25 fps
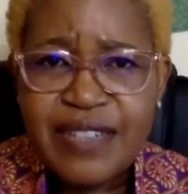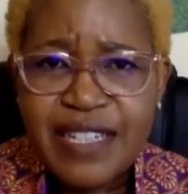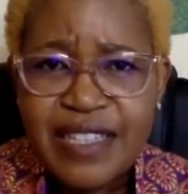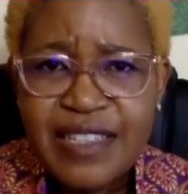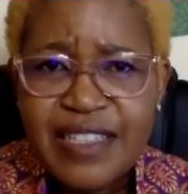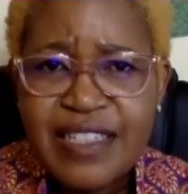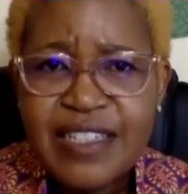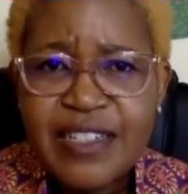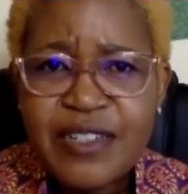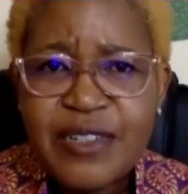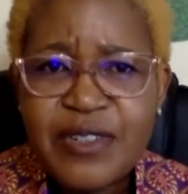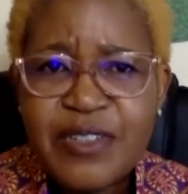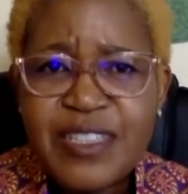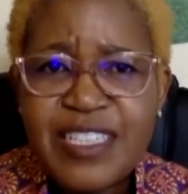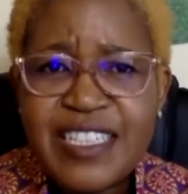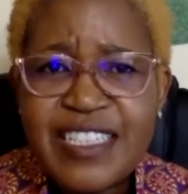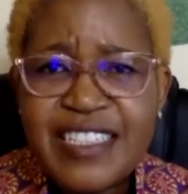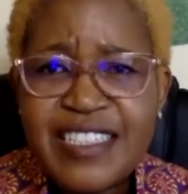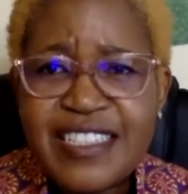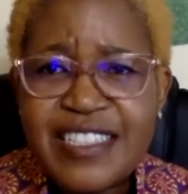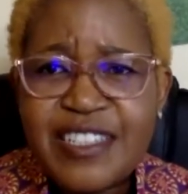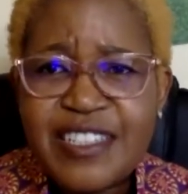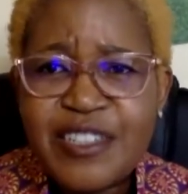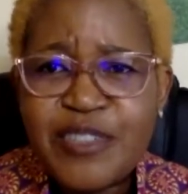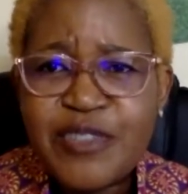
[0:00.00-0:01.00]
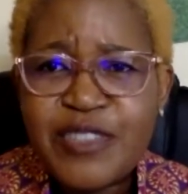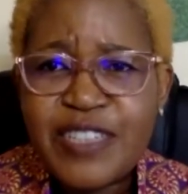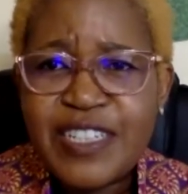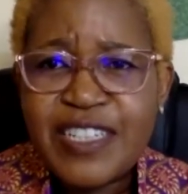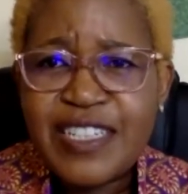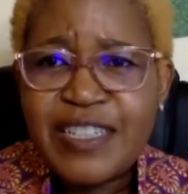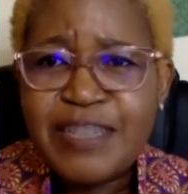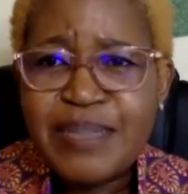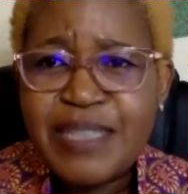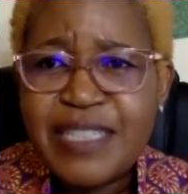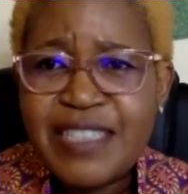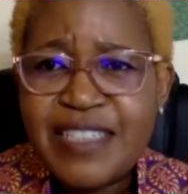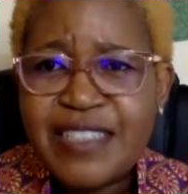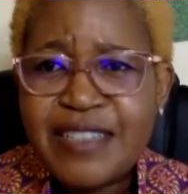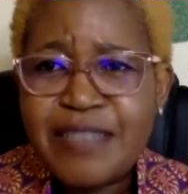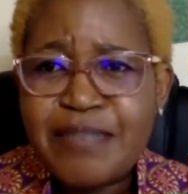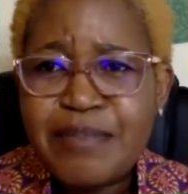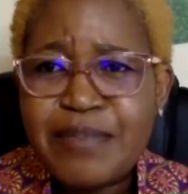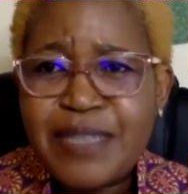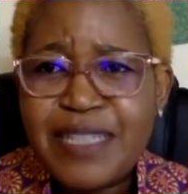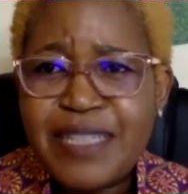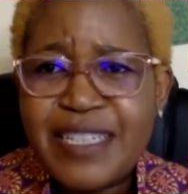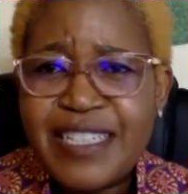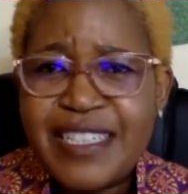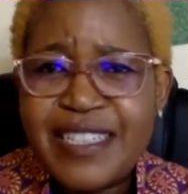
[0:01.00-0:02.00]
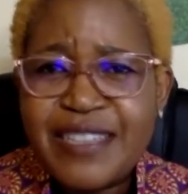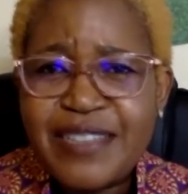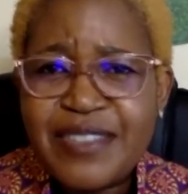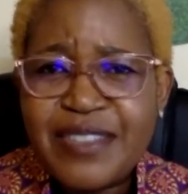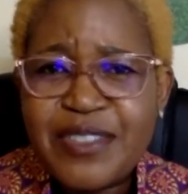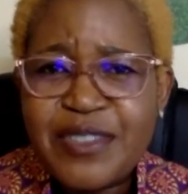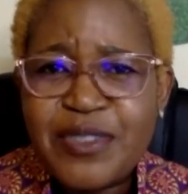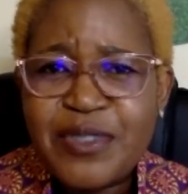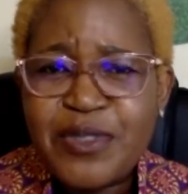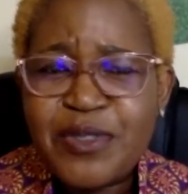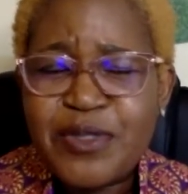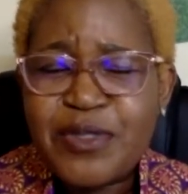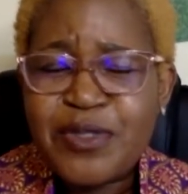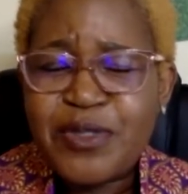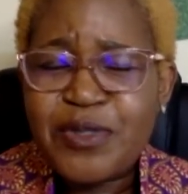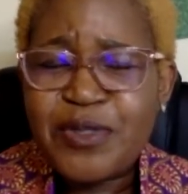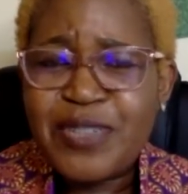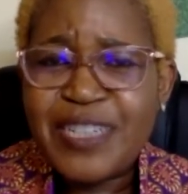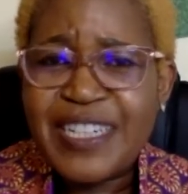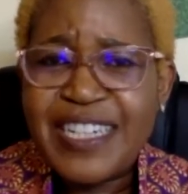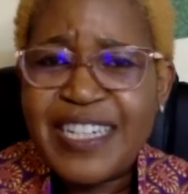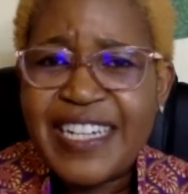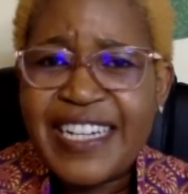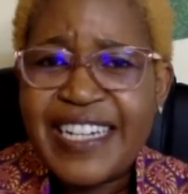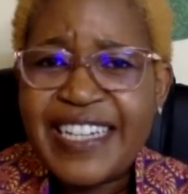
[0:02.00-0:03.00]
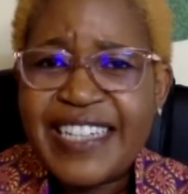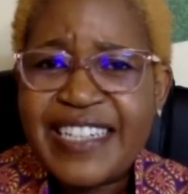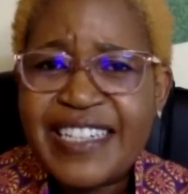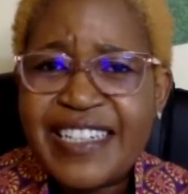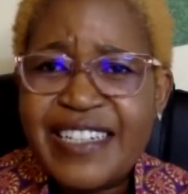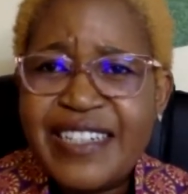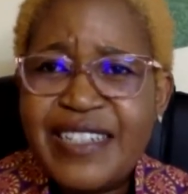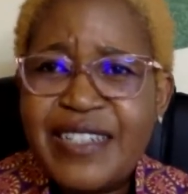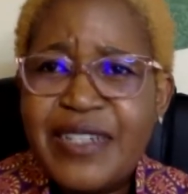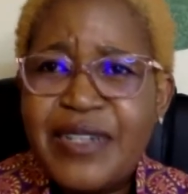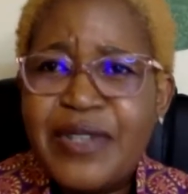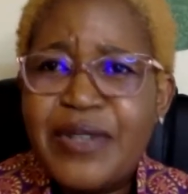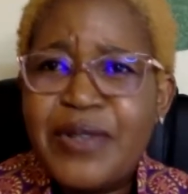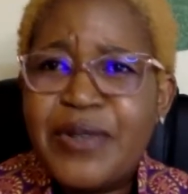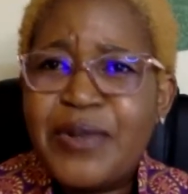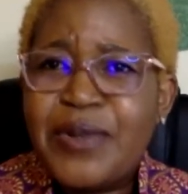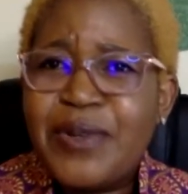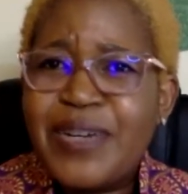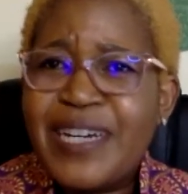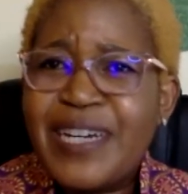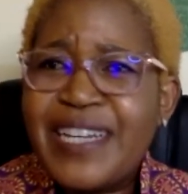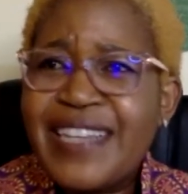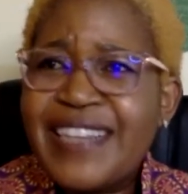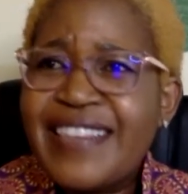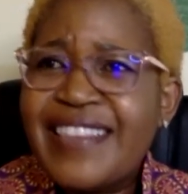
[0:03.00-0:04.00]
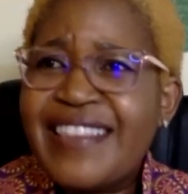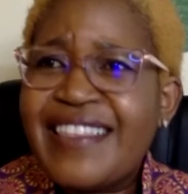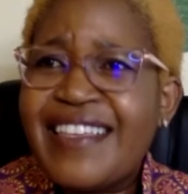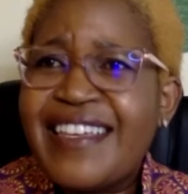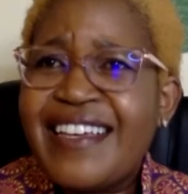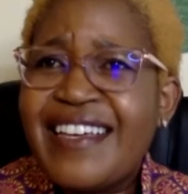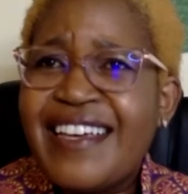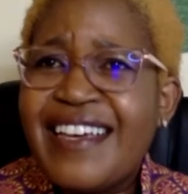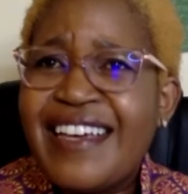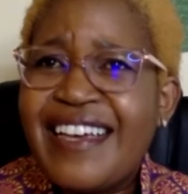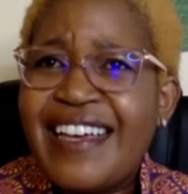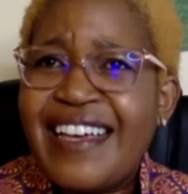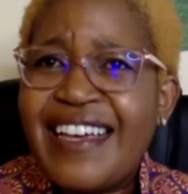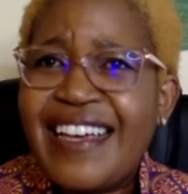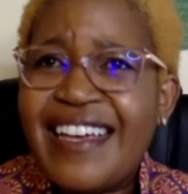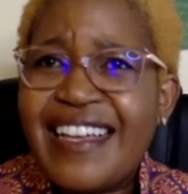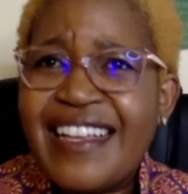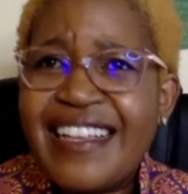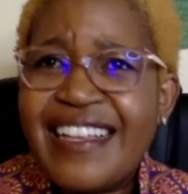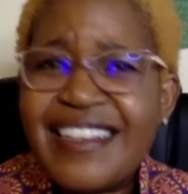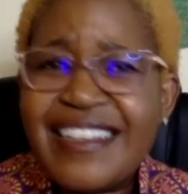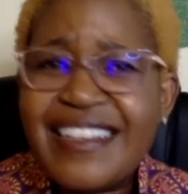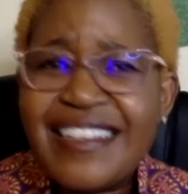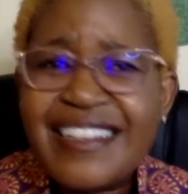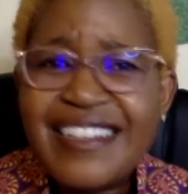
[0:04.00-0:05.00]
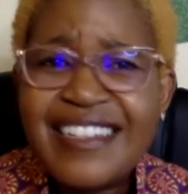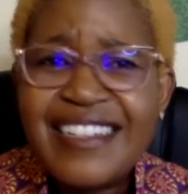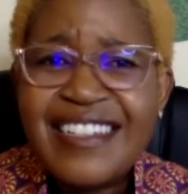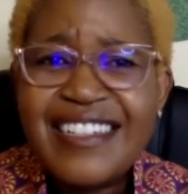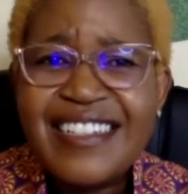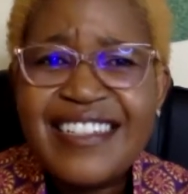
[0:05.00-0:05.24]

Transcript: I think on the day of the limiting beliefs, you also went like, what the hell?